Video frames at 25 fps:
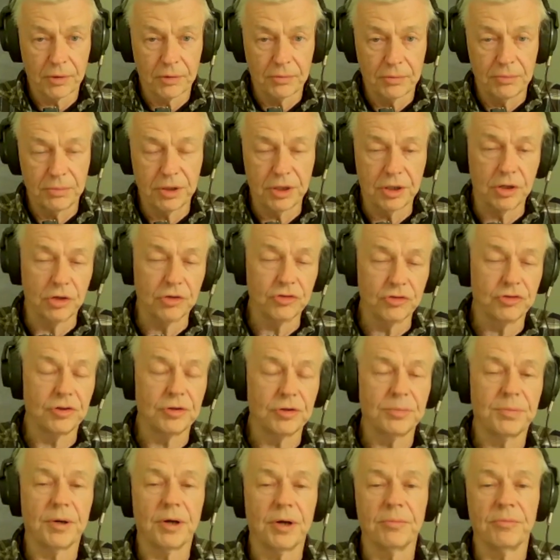because the
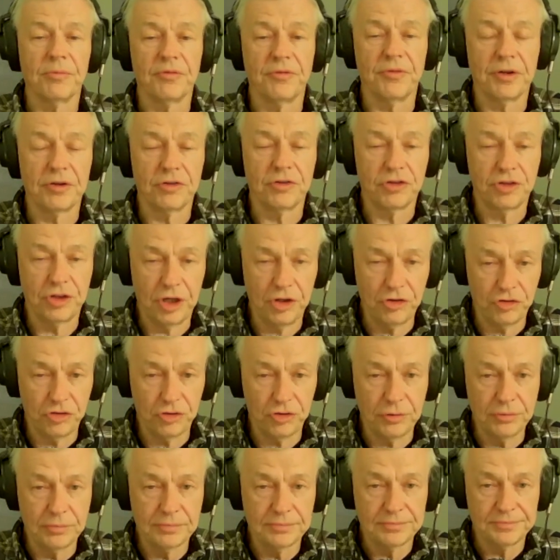Department of
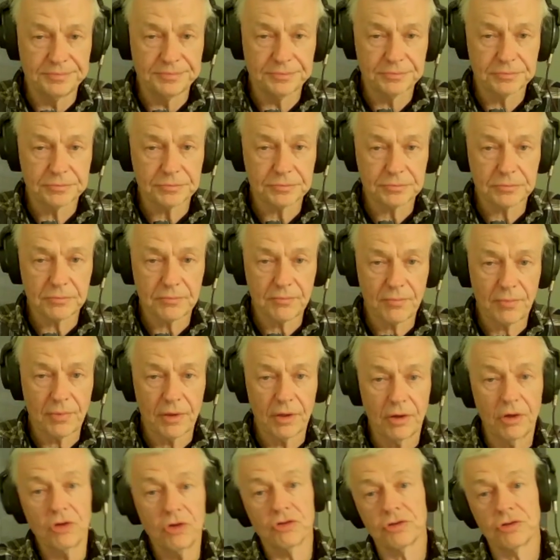Education
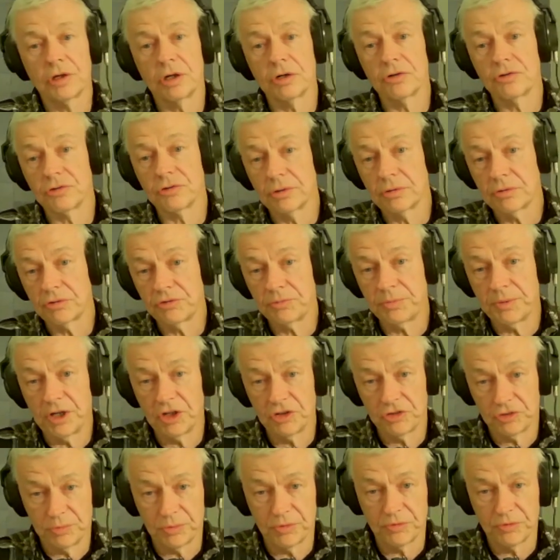is largely
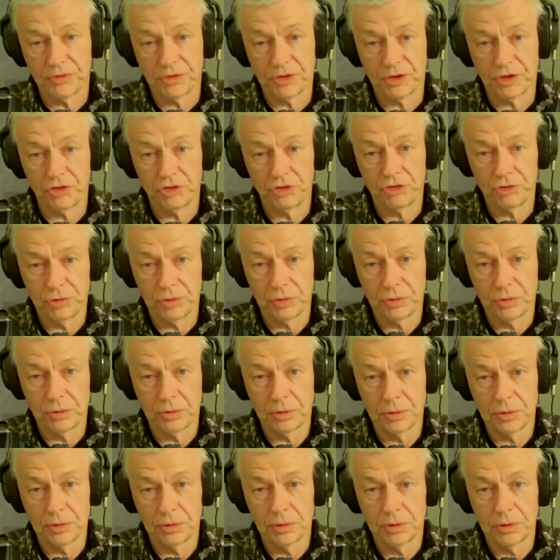responsible for this,
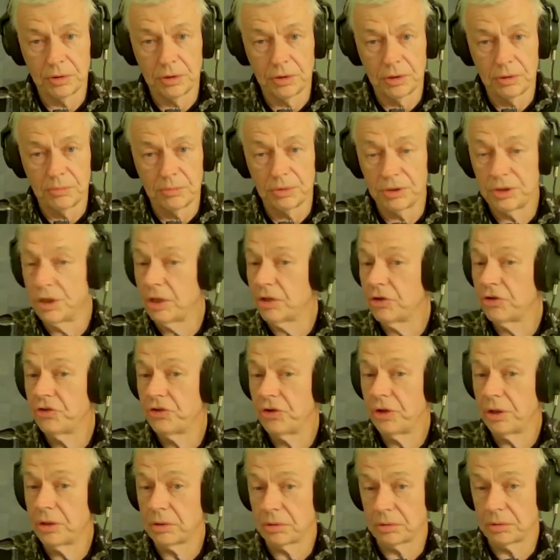but not
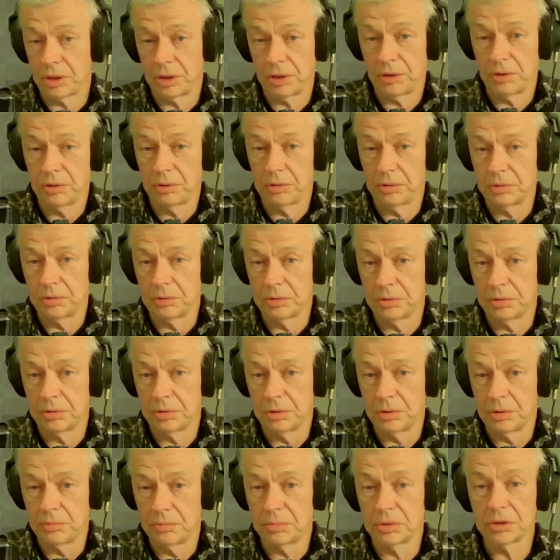entirely,
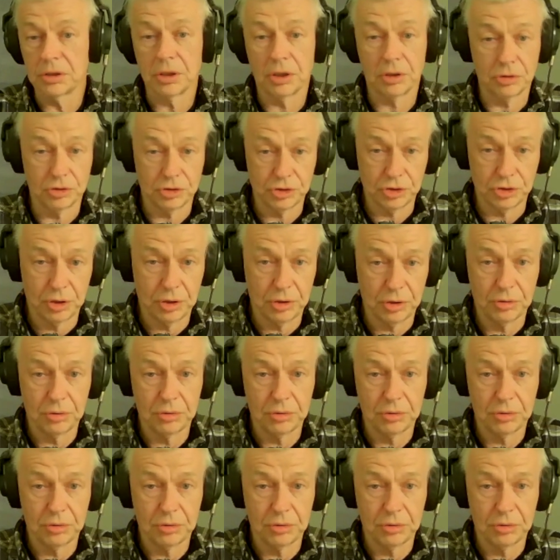but largely.